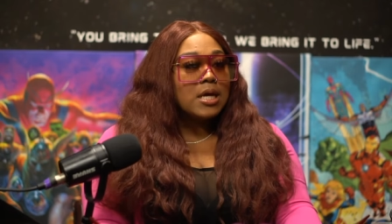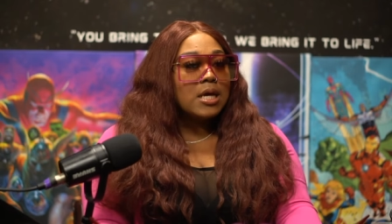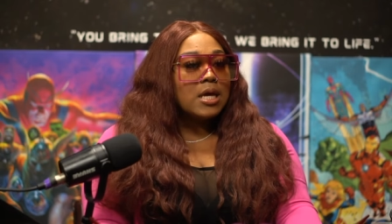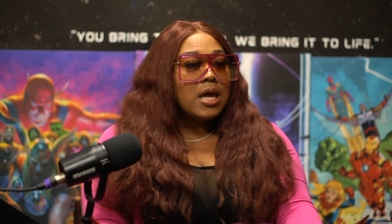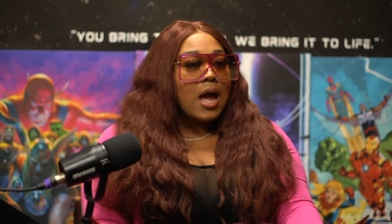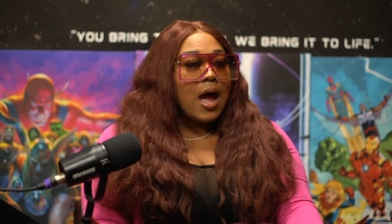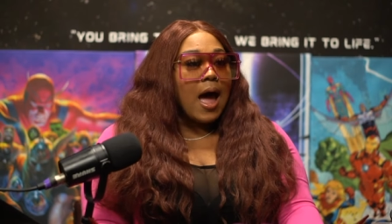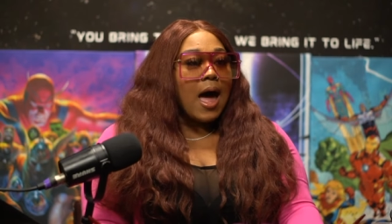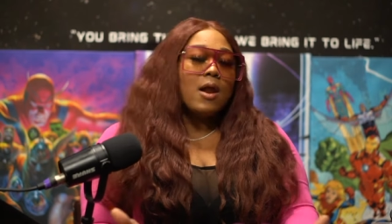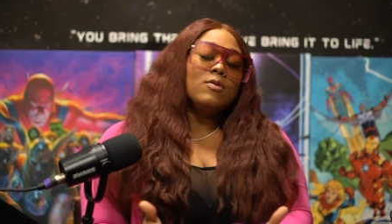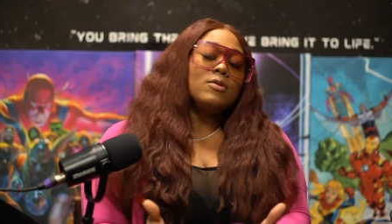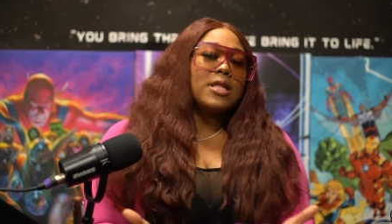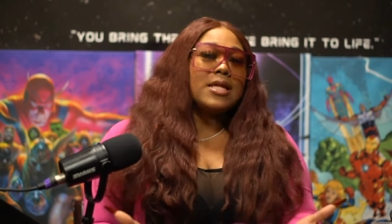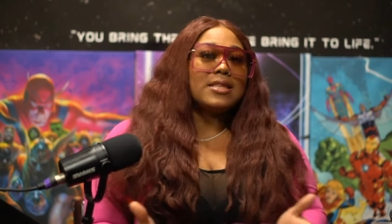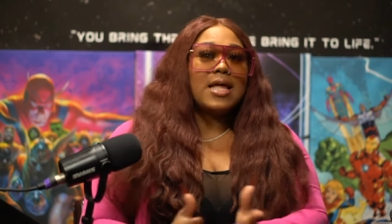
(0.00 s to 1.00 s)
Mm-hmm I
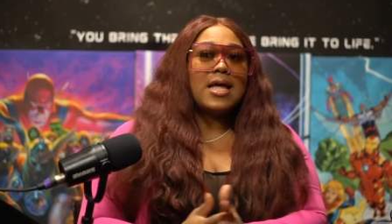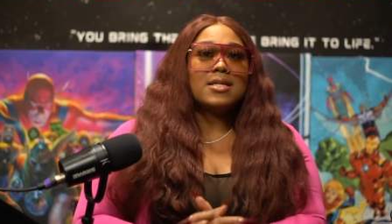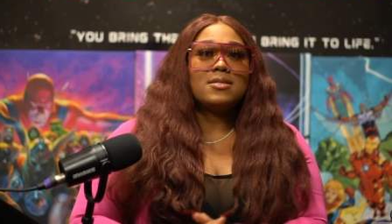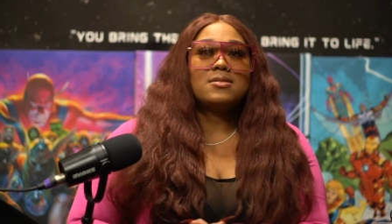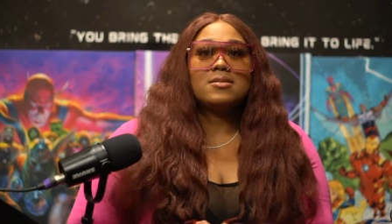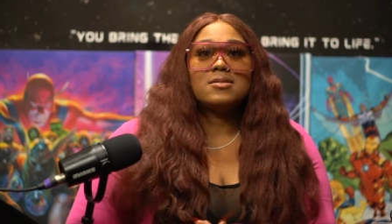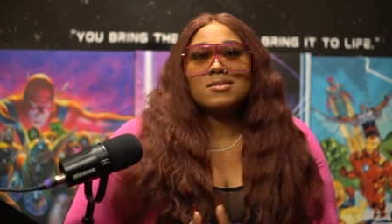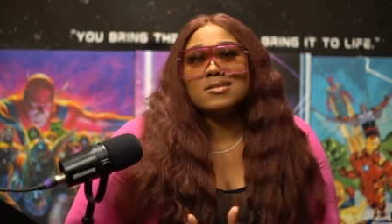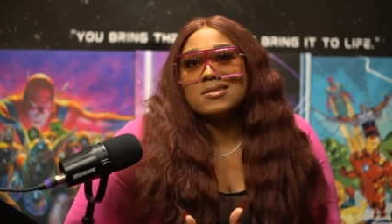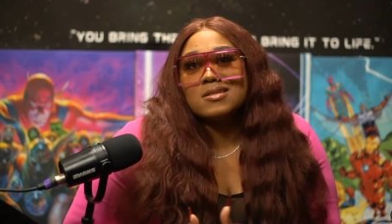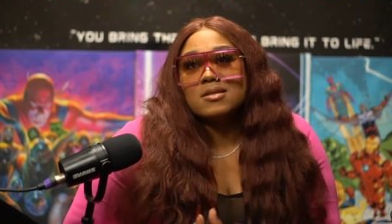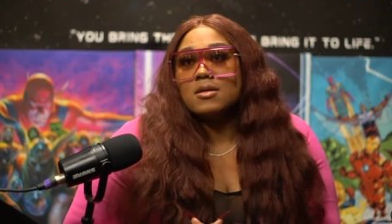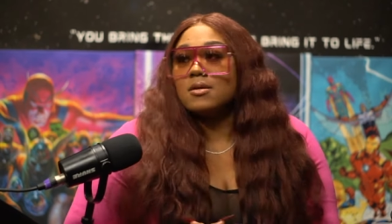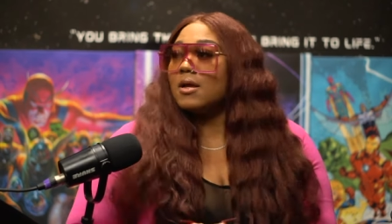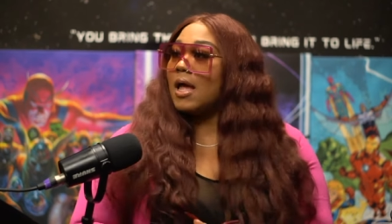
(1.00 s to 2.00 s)
don't think that's,
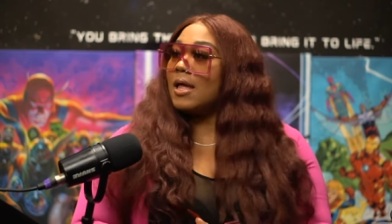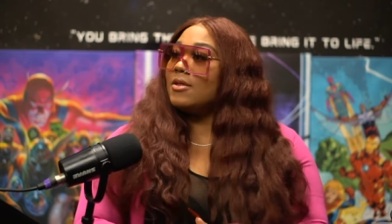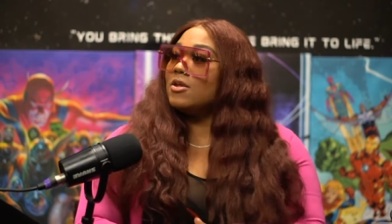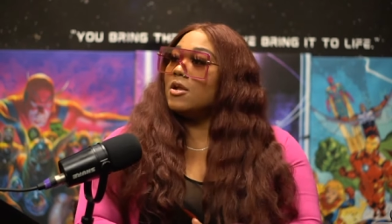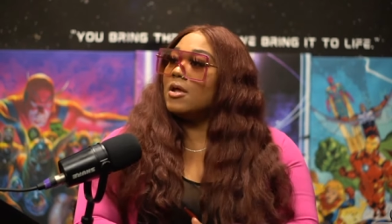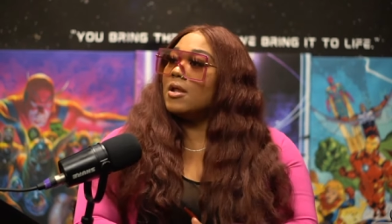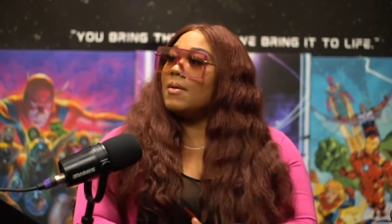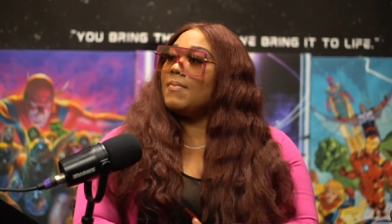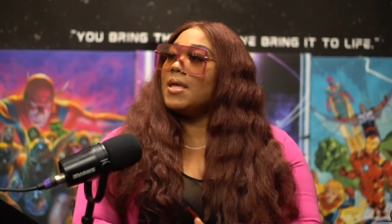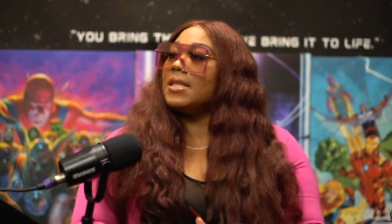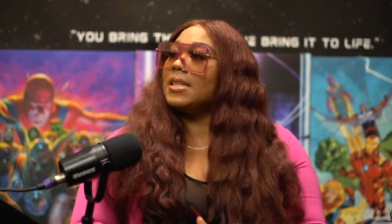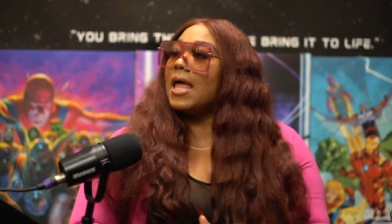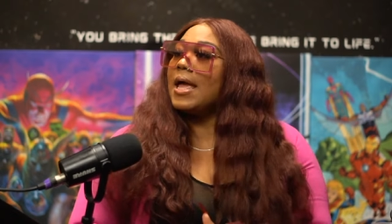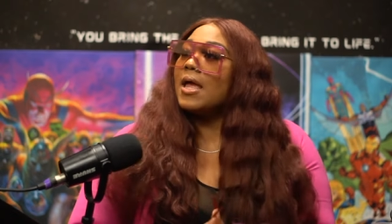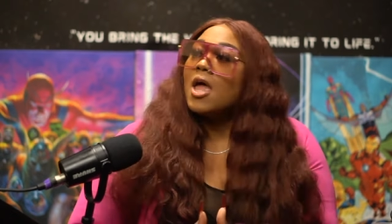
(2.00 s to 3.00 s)
mm, you know what I mean?
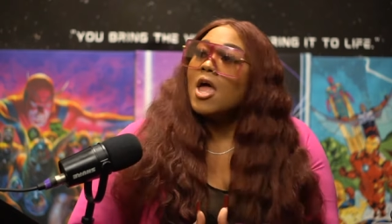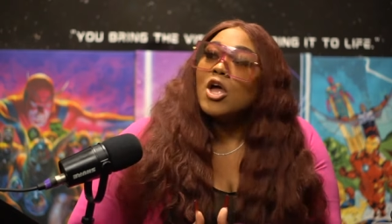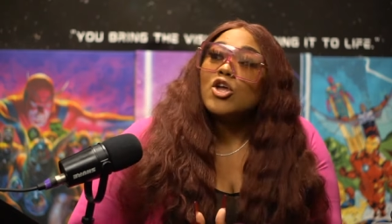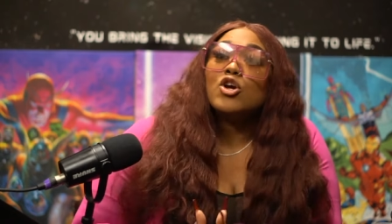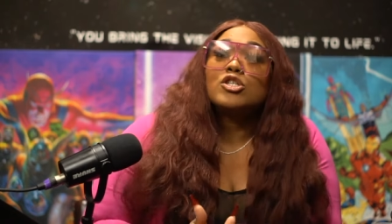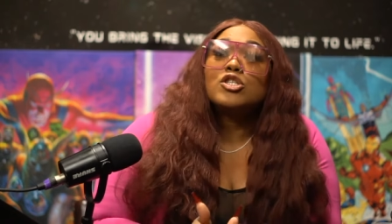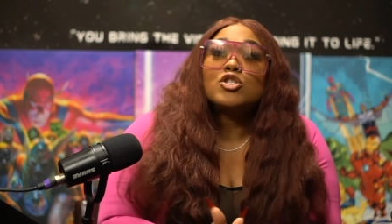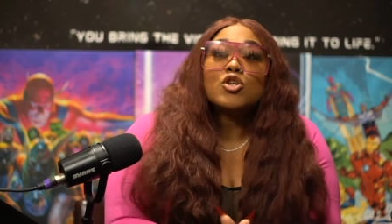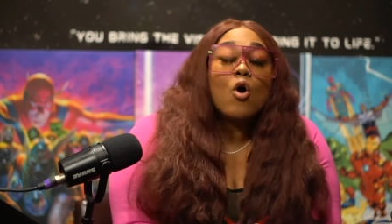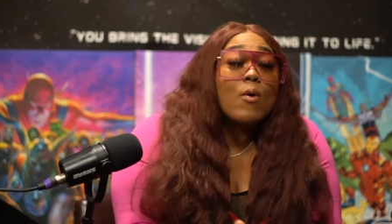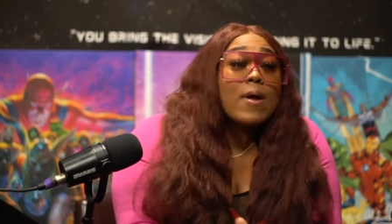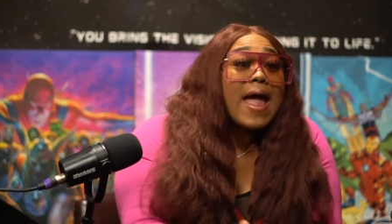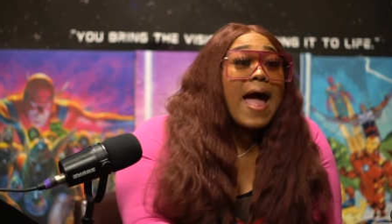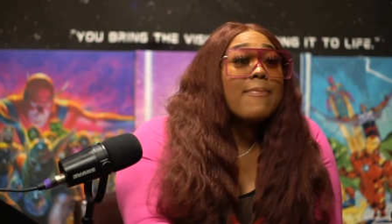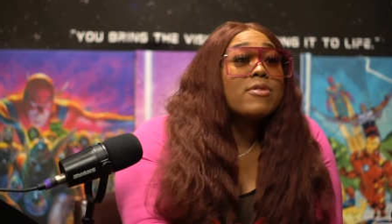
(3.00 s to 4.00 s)
Like, you're so
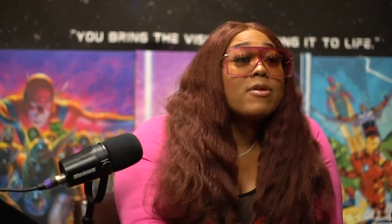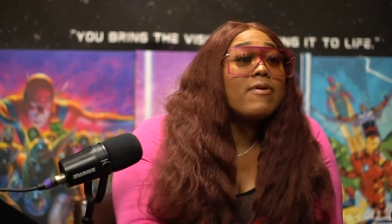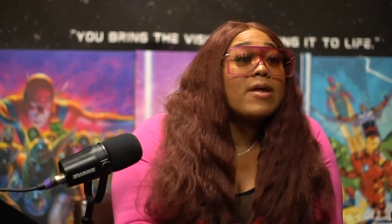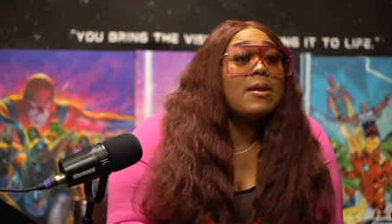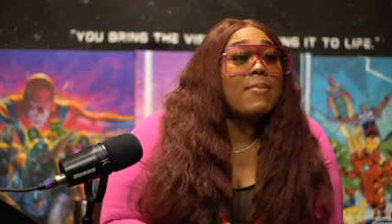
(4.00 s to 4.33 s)
captivated